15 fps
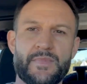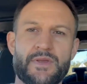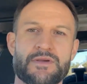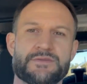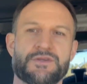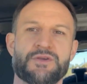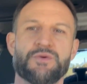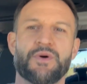
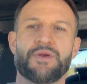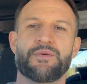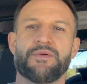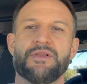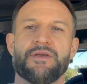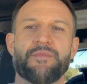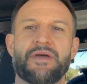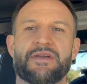So you want to
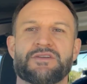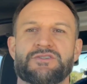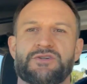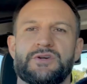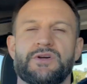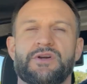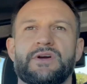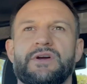really make
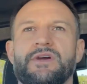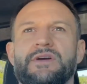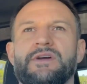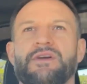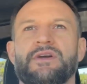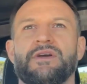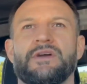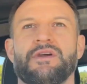sure
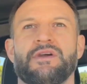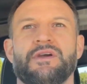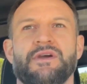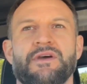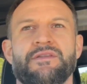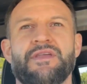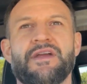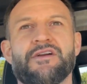
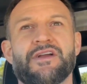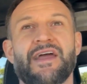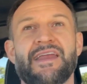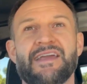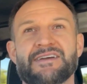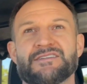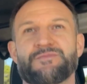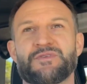that you're getting
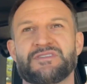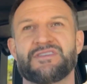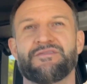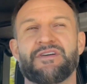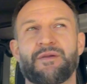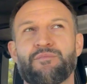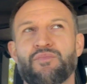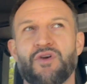a
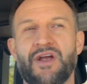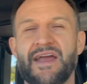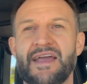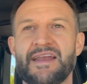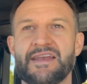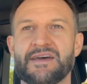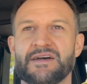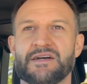specific
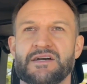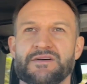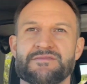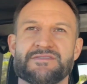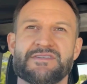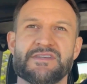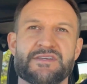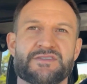brand of
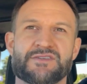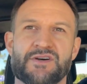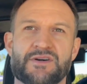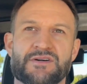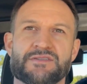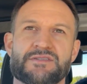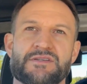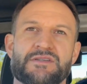sea
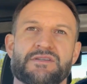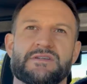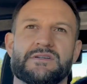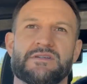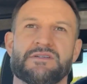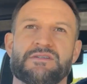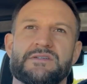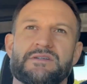salt
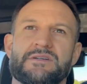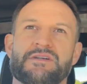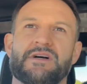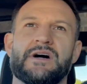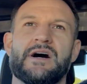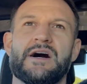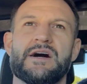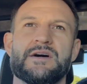
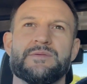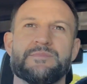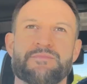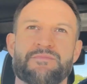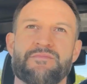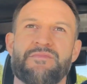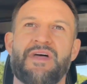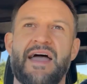
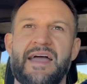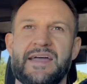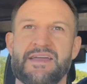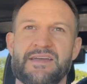that